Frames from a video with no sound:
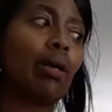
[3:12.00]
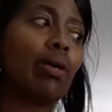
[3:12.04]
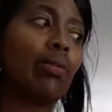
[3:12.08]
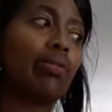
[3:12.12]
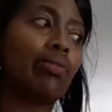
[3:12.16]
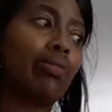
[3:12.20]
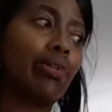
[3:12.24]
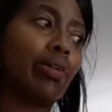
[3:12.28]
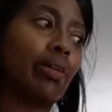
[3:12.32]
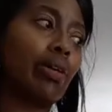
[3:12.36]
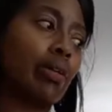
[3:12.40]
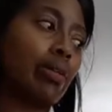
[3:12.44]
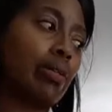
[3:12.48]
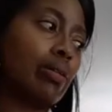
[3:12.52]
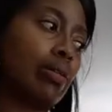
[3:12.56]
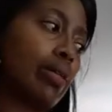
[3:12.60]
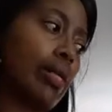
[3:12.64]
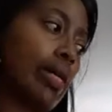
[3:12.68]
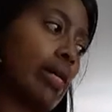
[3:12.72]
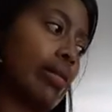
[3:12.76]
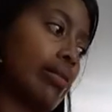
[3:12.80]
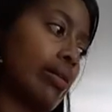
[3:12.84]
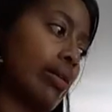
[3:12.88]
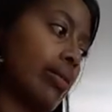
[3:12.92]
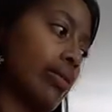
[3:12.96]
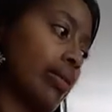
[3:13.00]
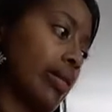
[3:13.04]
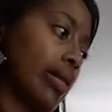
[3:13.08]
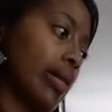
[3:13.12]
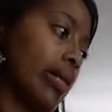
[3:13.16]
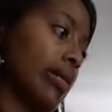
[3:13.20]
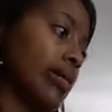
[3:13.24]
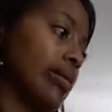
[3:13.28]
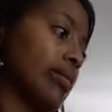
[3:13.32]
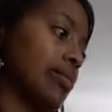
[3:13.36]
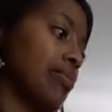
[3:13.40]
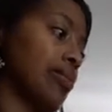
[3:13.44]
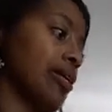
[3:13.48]
kind of guessing what
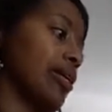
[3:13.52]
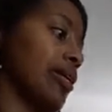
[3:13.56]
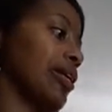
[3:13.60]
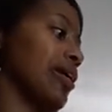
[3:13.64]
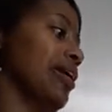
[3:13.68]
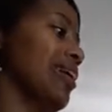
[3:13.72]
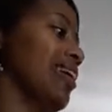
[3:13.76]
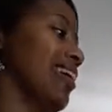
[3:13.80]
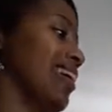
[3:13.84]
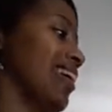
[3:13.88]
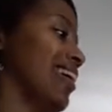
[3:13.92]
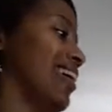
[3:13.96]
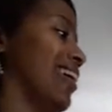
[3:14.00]
that is, but